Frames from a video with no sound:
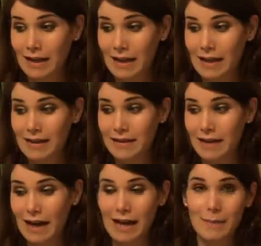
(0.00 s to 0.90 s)
And
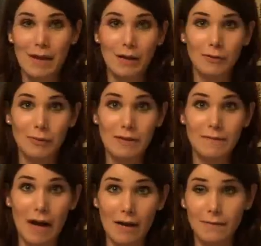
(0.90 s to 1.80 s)
I am now
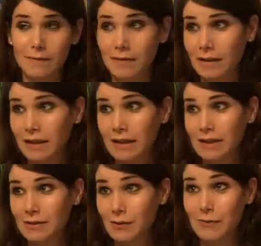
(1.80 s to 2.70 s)

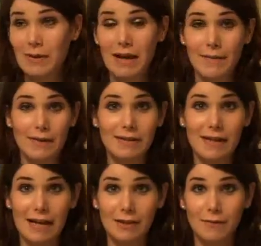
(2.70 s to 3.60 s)
25. So I've been having
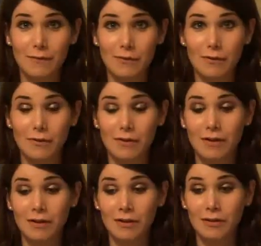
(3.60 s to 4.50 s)
sex for
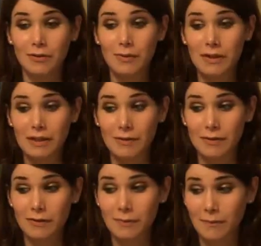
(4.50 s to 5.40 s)
3 years.